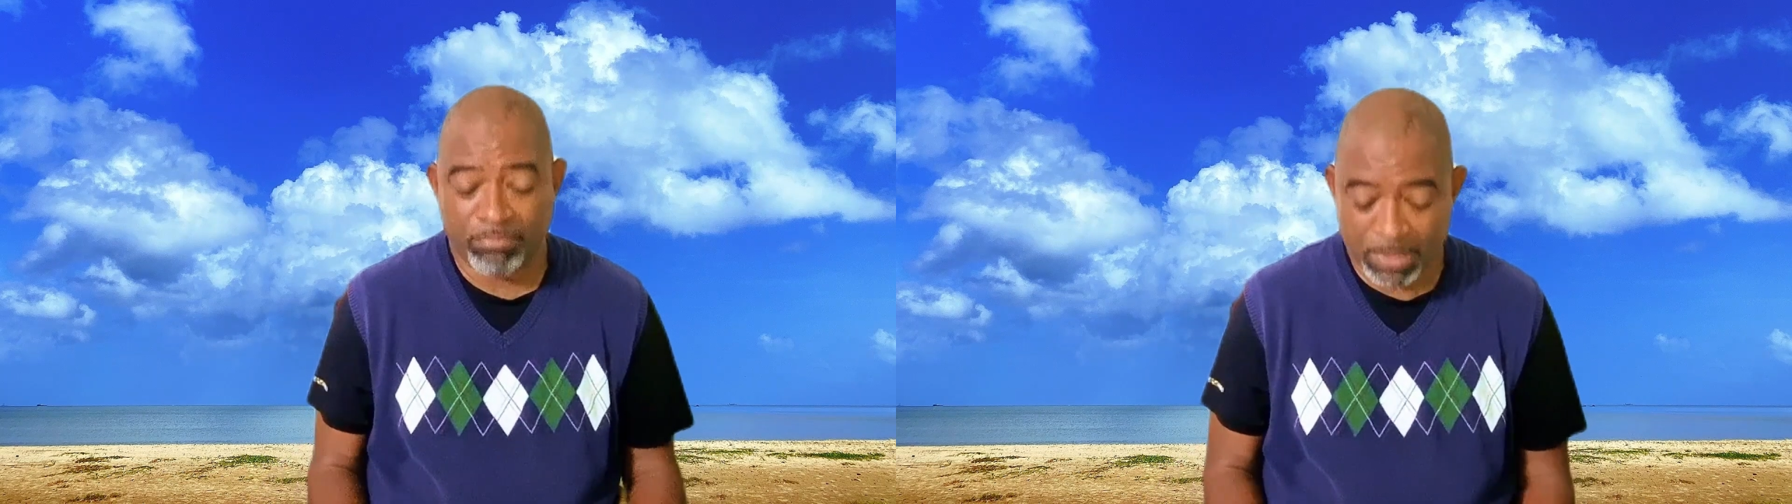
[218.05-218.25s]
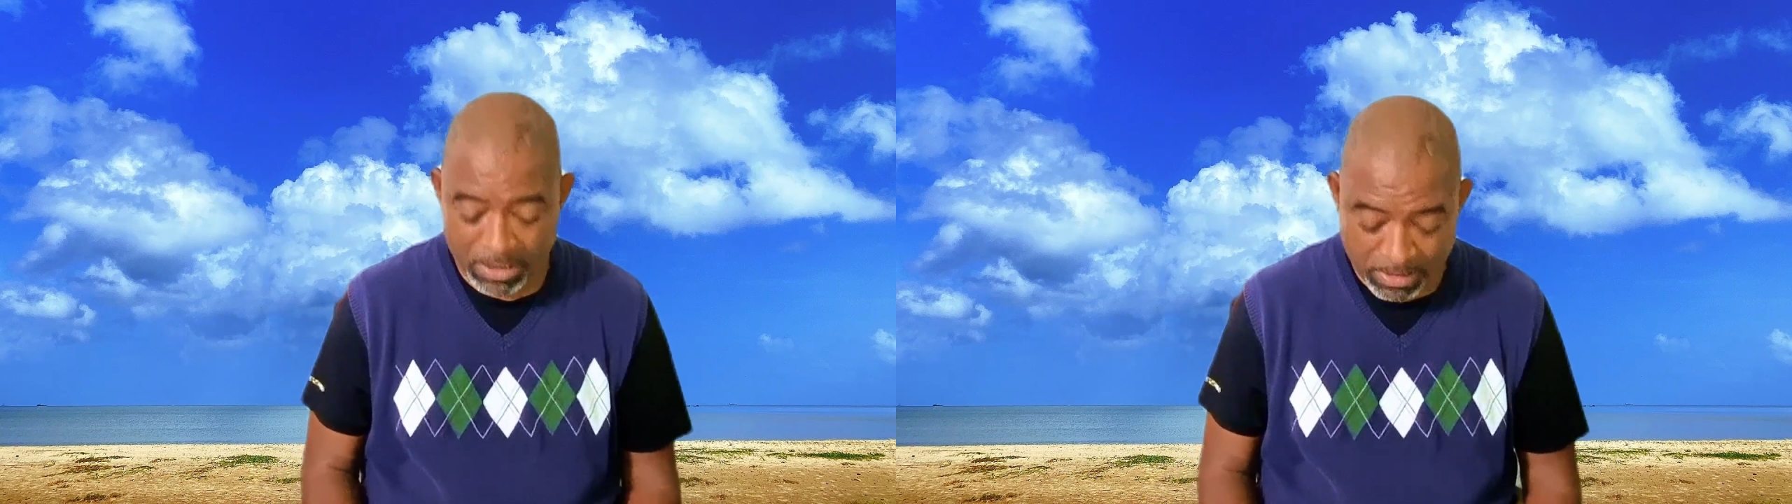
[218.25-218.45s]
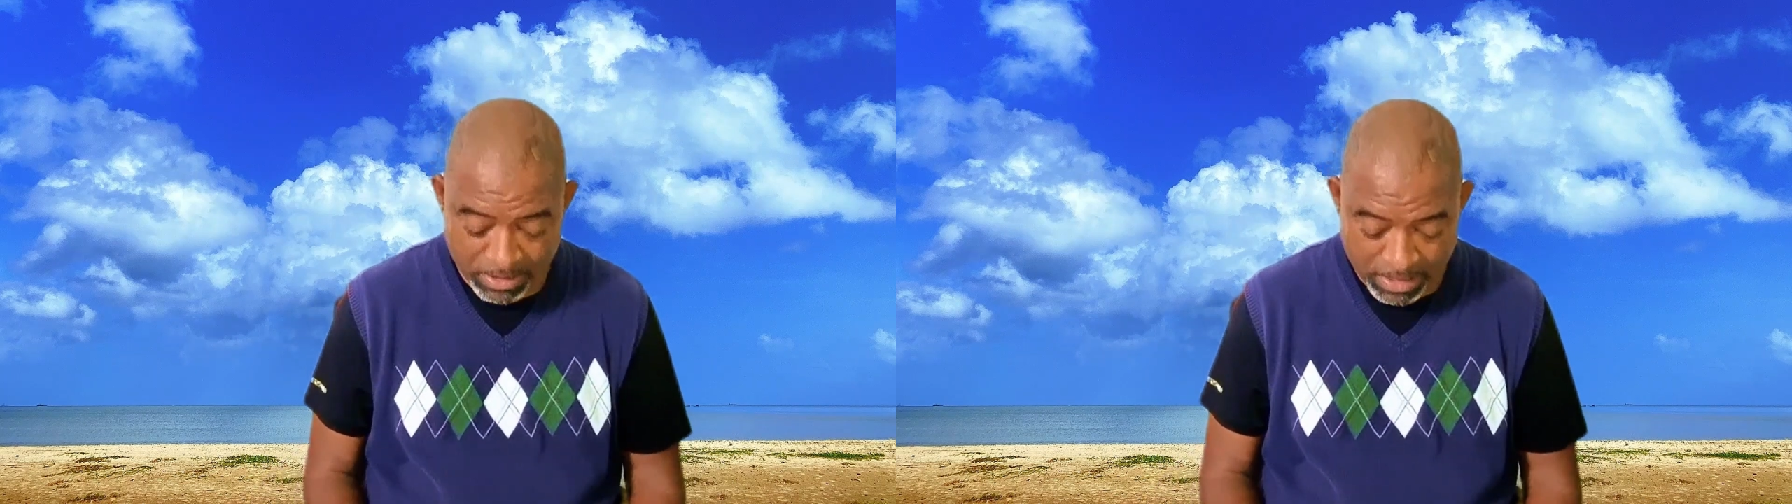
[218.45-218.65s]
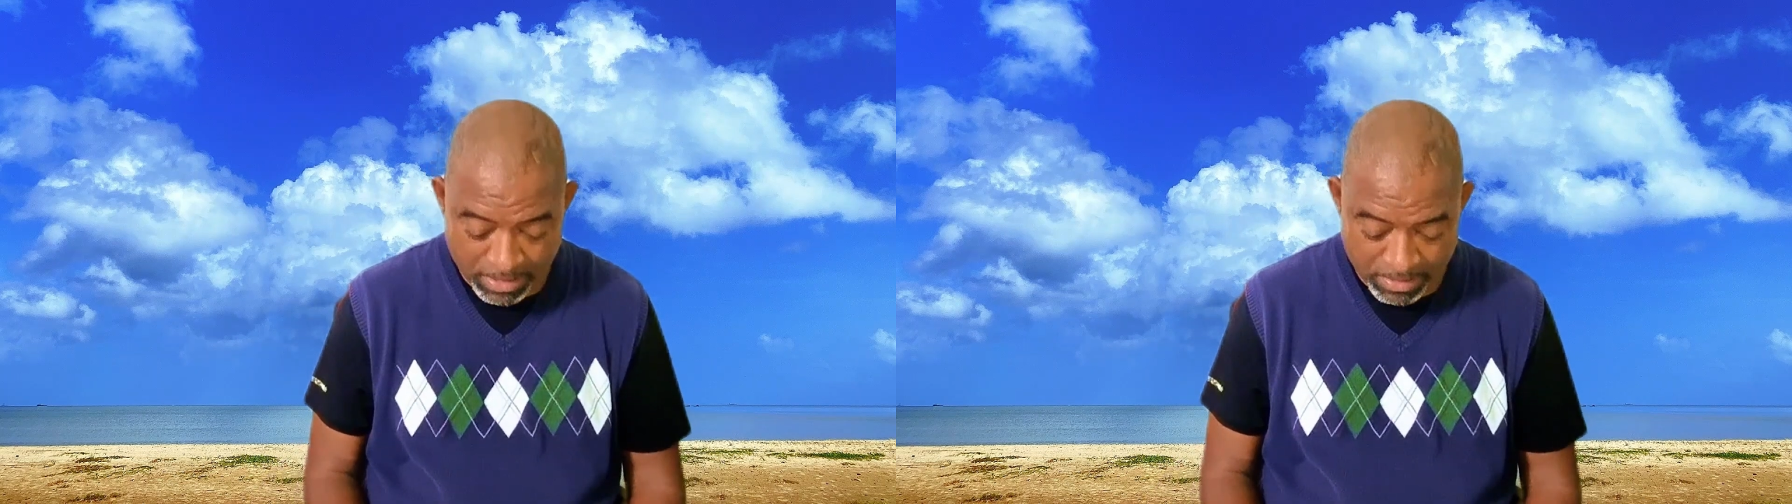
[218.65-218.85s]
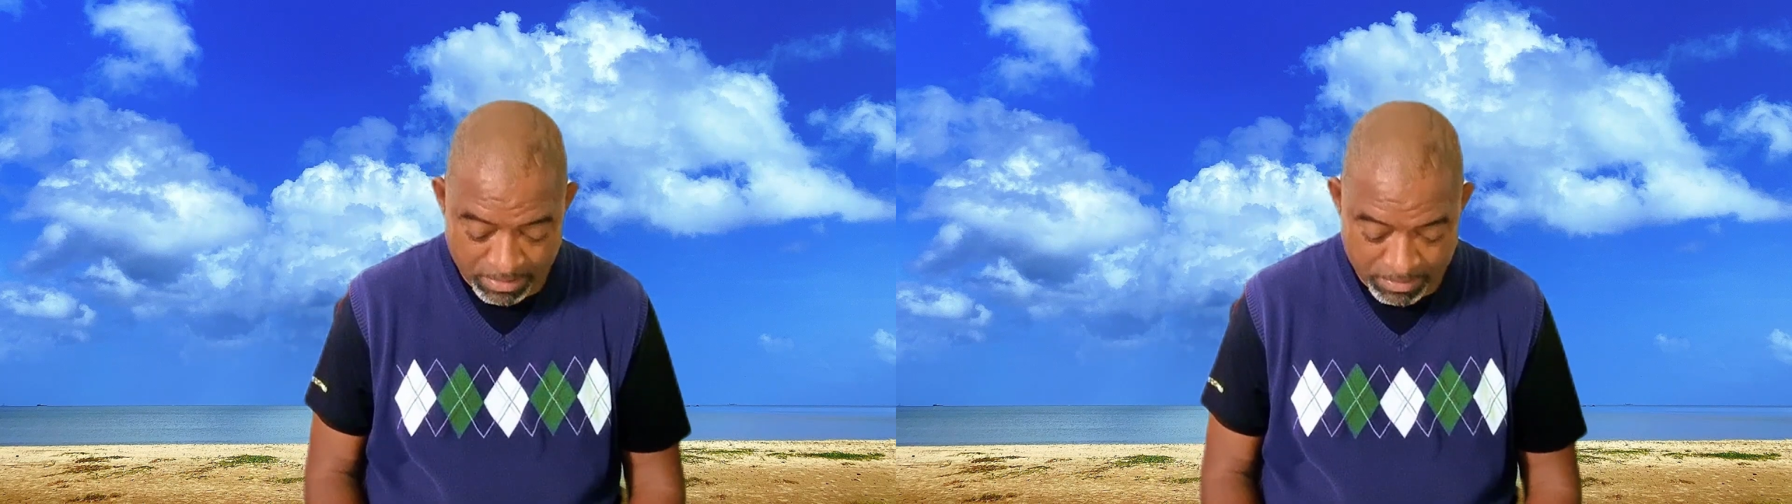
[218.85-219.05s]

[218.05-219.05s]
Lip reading: as a child.